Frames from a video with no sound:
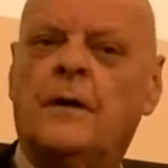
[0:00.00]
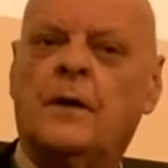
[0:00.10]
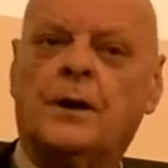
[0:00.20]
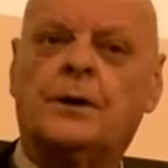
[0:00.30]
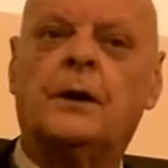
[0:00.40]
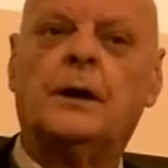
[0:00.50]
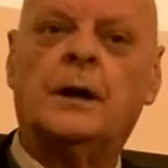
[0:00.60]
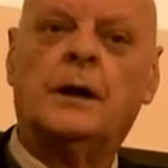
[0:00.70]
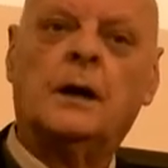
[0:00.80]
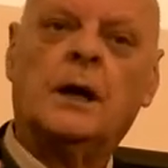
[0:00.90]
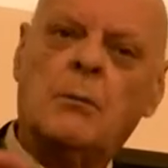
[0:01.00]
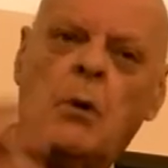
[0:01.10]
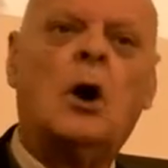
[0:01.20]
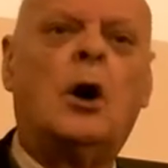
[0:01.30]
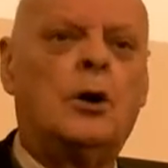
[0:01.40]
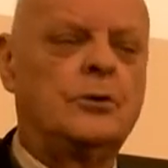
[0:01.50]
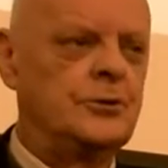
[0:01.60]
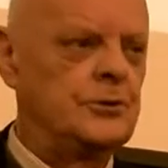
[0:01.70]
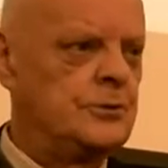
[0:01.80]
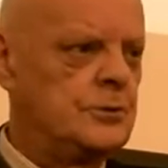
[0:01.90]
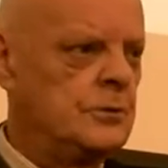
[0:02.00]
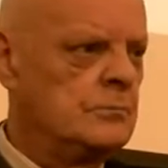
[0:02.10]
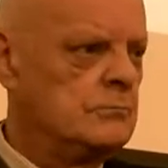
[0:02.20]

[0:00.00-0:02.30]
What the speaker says: that emerged